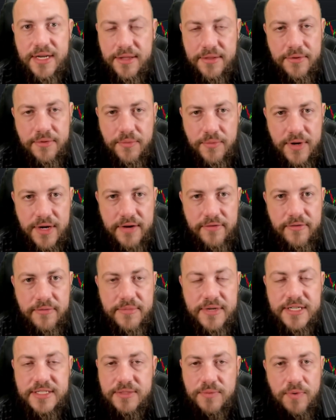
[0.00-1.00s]
either one of them
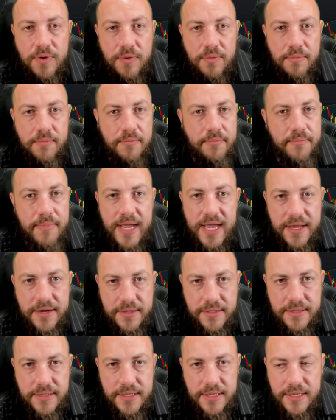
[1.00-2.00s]
because it won't
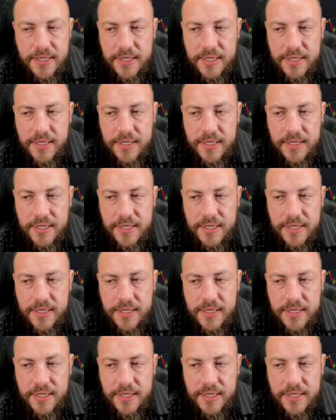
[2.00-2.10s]
matter.